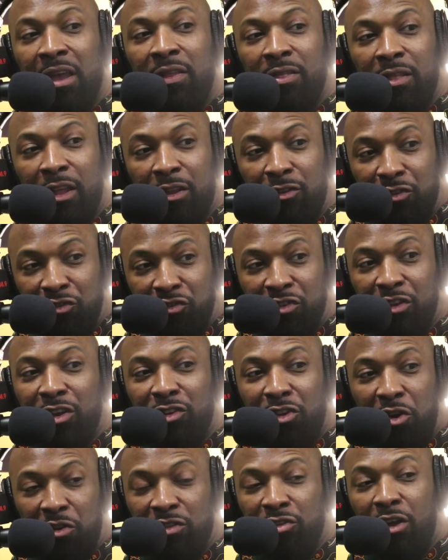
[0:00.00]
in the
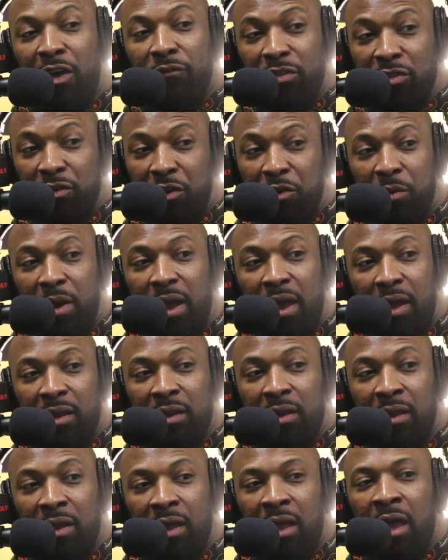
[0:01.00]
district attorney's office,
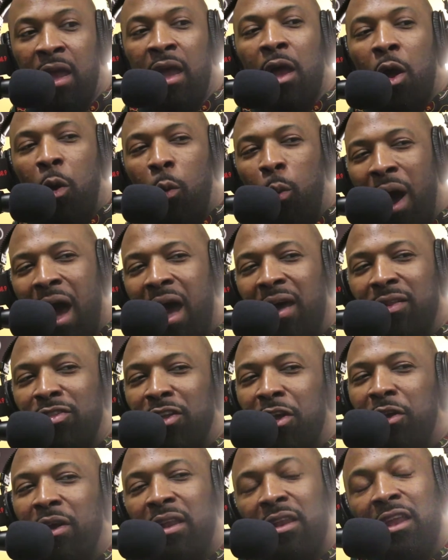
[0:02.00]
correct? Correct. Why is
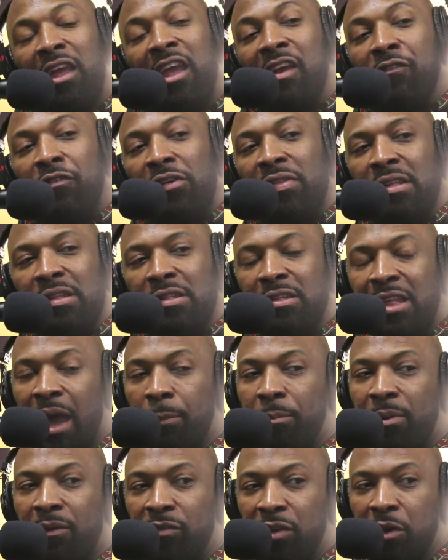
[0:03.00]
there a need for this
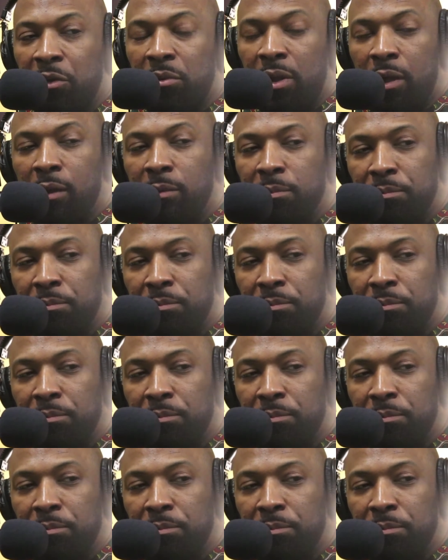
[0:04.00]
type of unit?